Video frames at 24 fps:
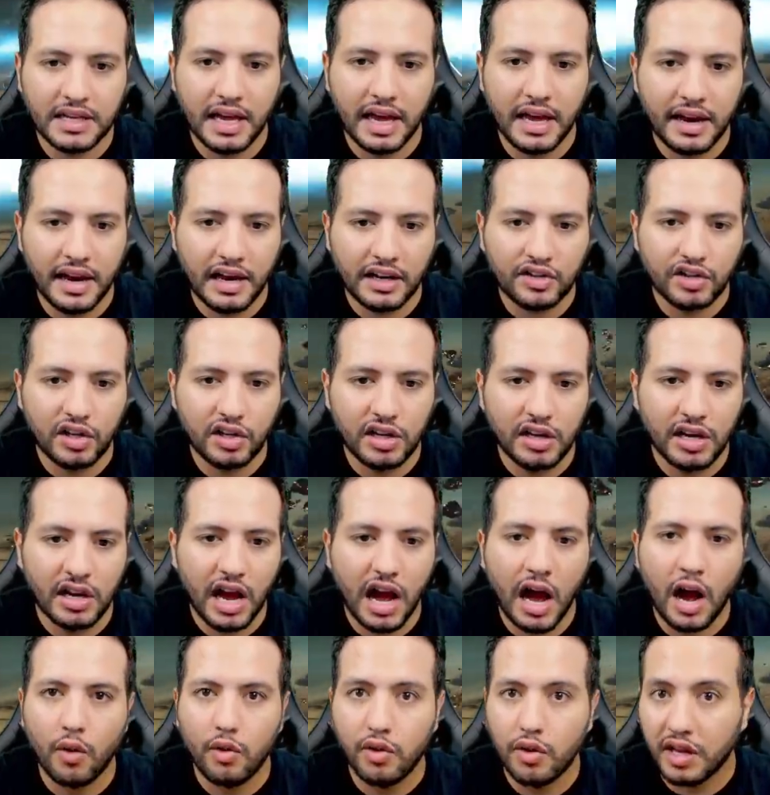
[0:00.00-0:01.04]
and actually
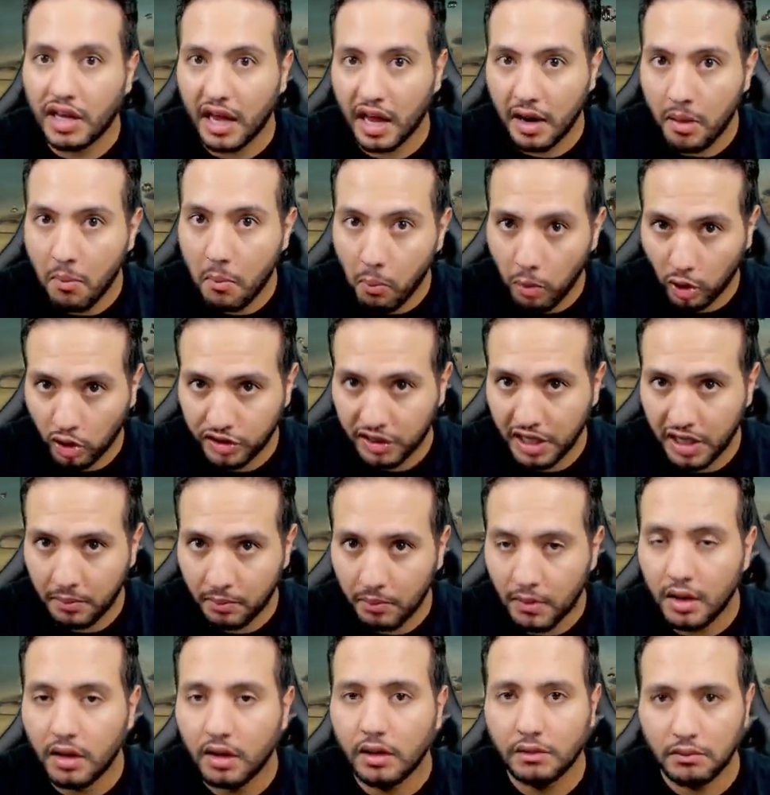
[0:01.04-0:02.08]
how you can mod him
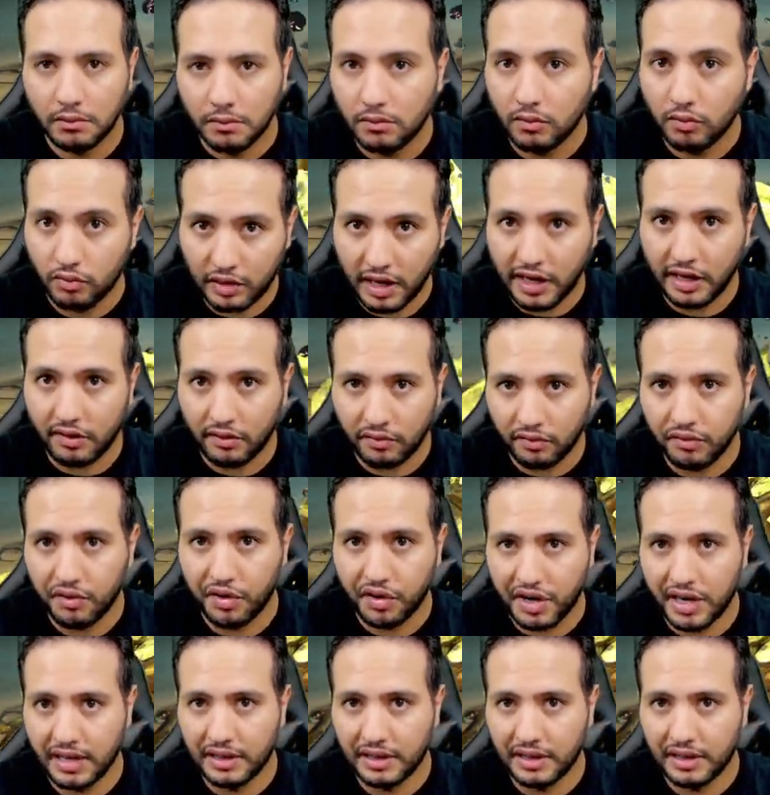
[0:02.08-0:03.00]
like the real